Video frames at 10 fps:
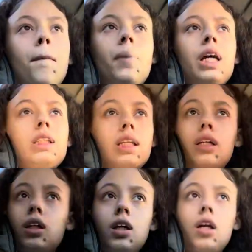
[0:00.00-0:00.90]

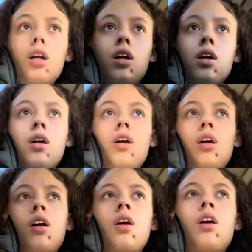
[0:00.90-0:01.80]
basically,
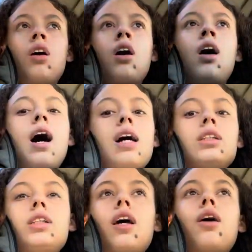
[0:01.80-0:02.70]
I
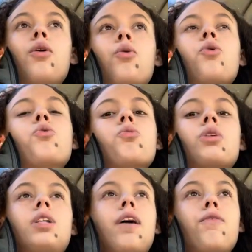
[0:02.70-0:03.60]
said who
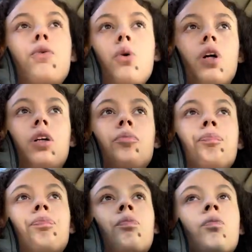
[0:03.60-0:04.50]
was that for?
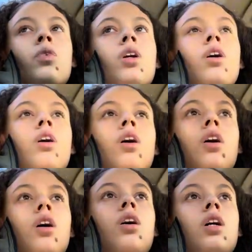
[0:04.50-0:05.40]

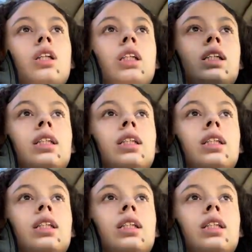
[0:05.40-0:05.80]
Because it